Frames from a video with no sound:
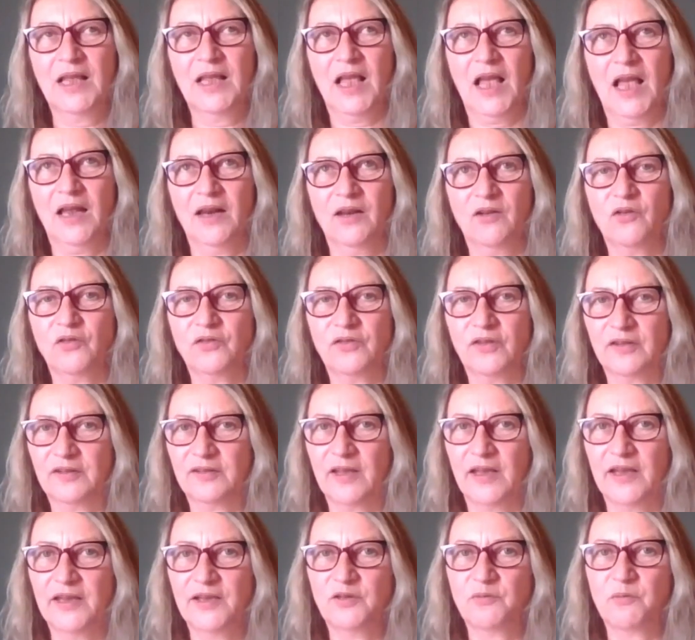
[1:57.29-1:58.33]
And I got to the
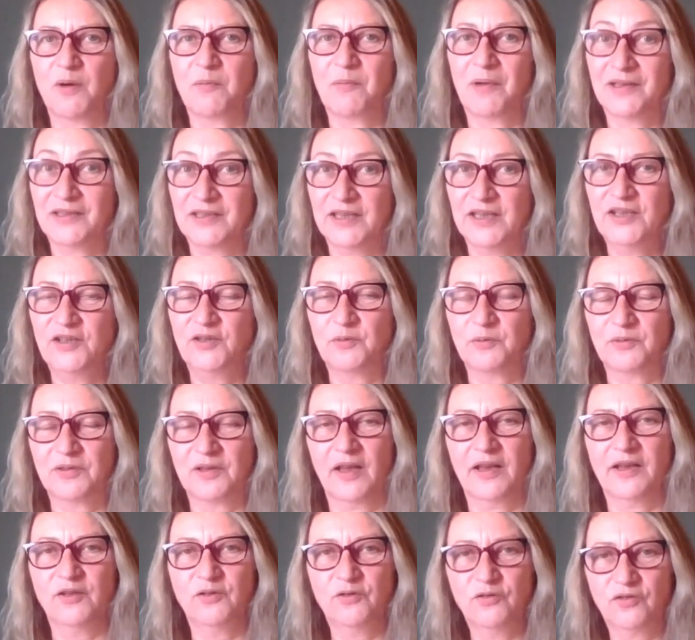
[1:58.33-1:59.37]
stage where my teacher was
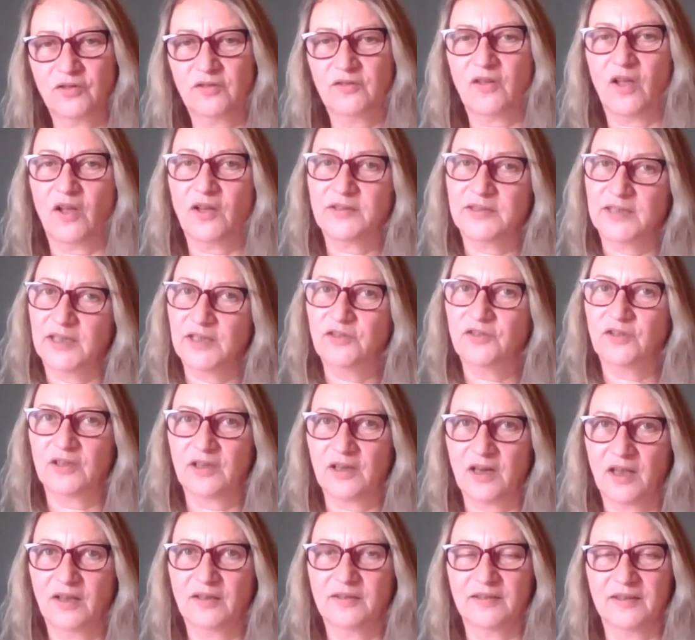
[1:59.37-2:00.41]
like, you should start teaching
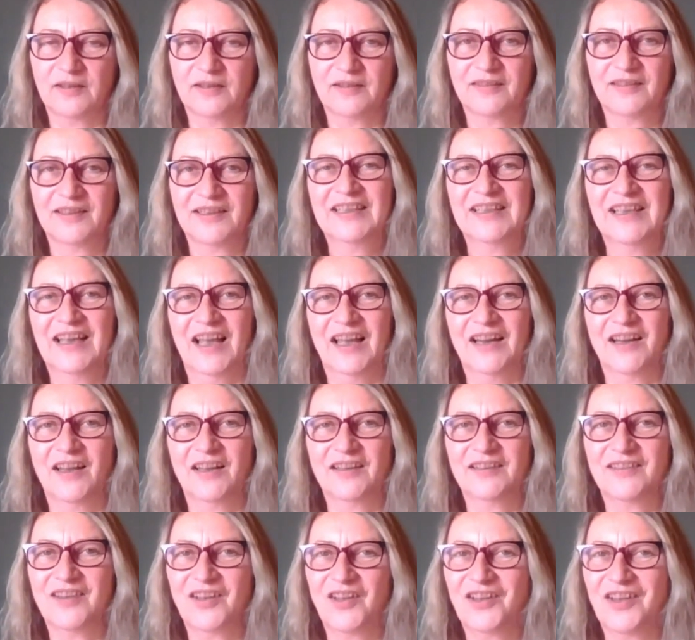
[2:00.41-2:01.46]
classes. And I
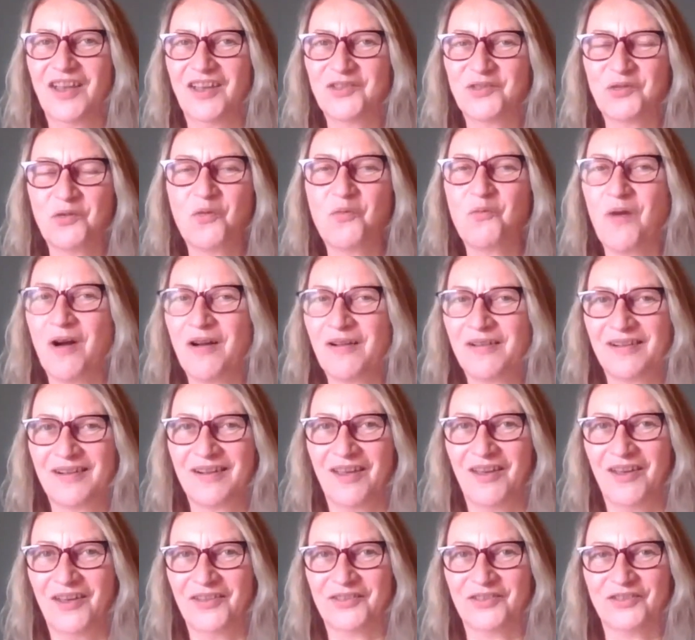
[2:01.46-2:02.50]
taught one
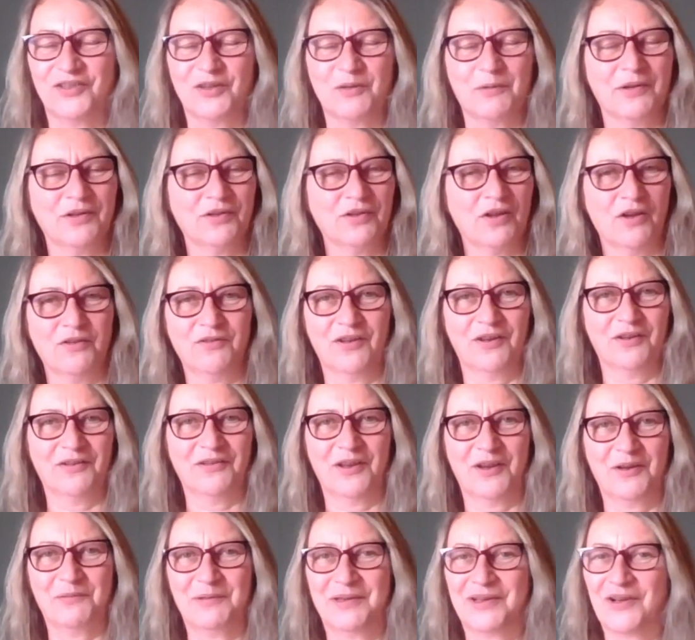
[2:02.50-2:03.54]
class and she went,
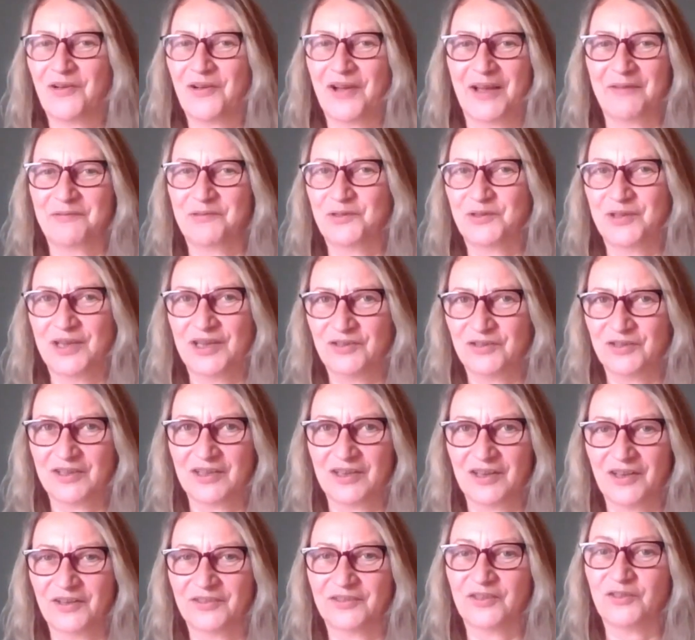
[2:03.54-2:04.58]
no, we can't have you teaching
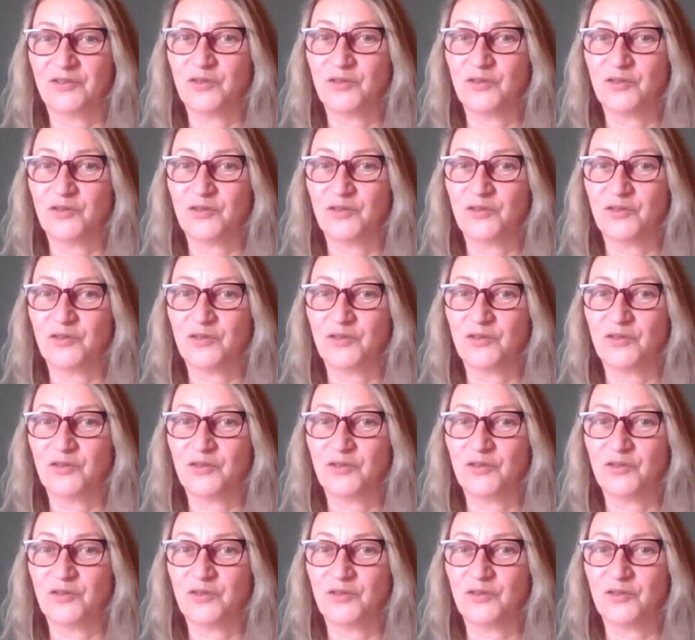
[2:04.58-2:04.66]
classes.